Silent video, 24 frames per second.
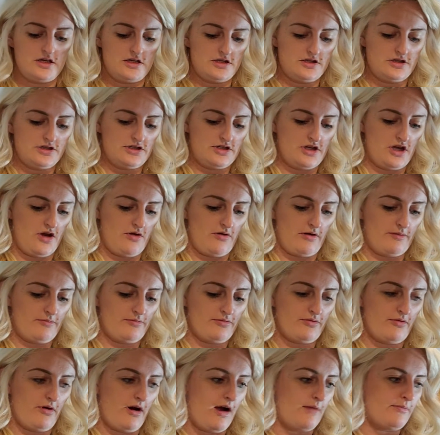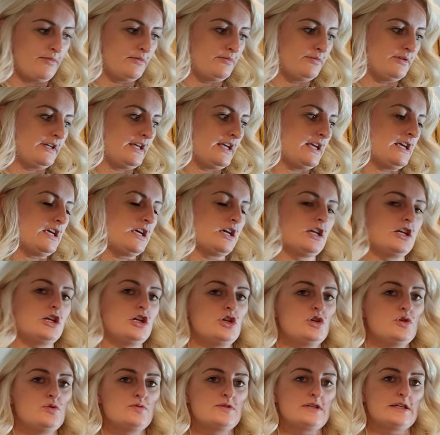so I'm probably going to
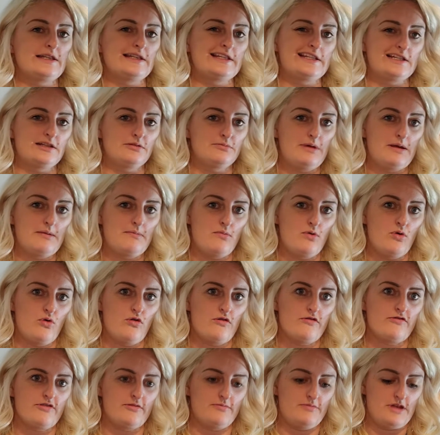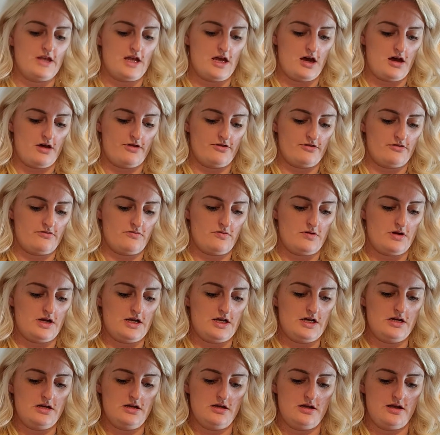use a little bit more from the other
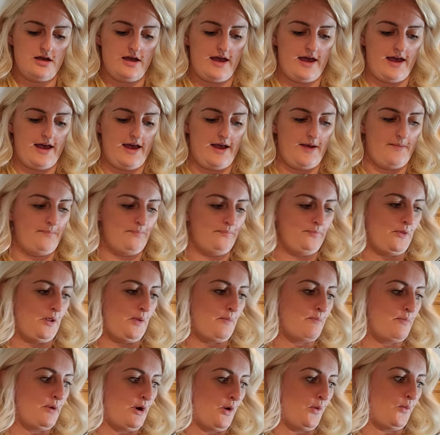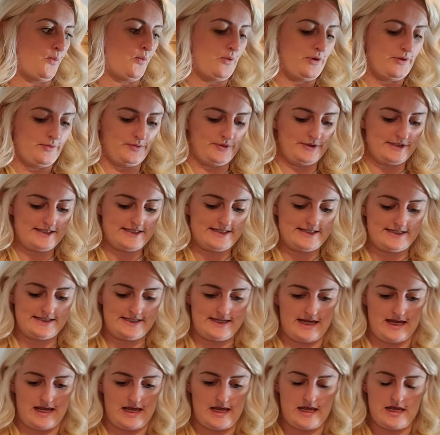one, but we will
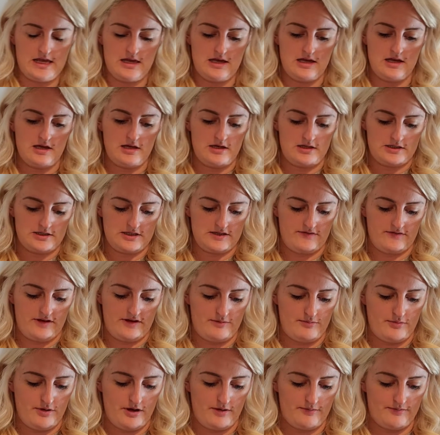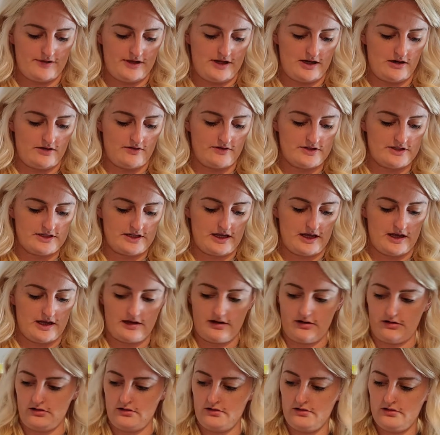see if I pop that on the
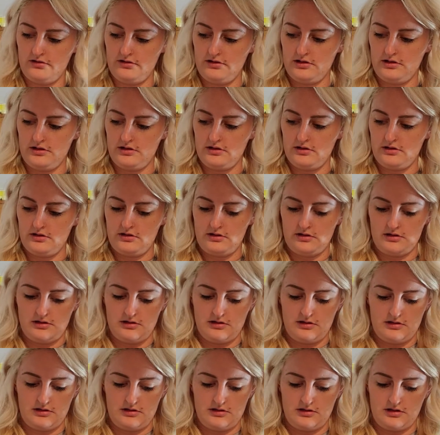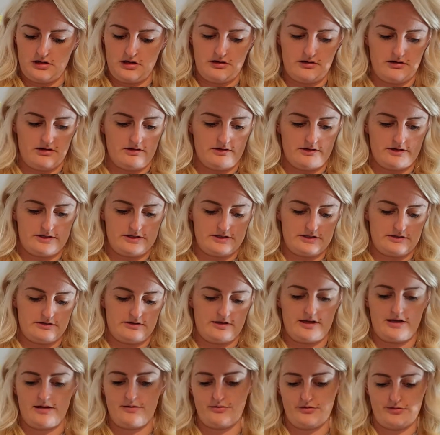scale. Oh, already,
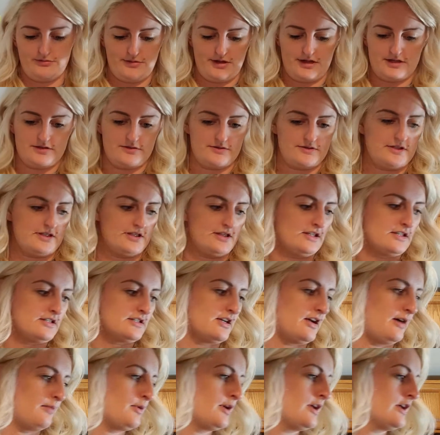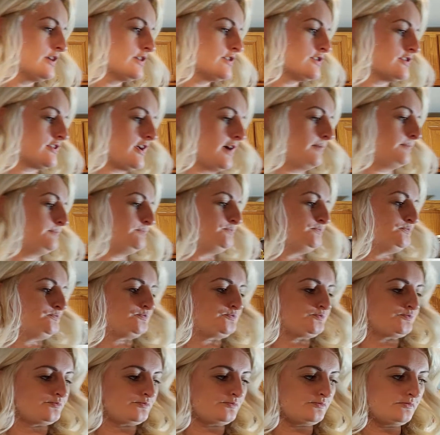yeah, well, mind you, it's in the tub. So
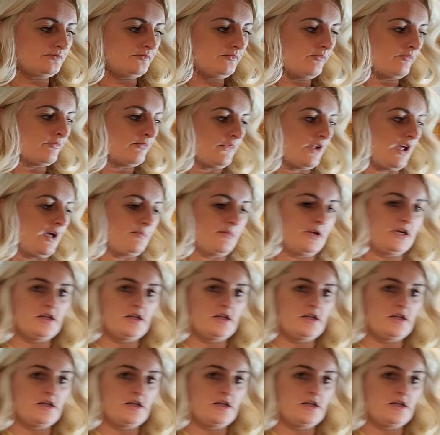I'm going to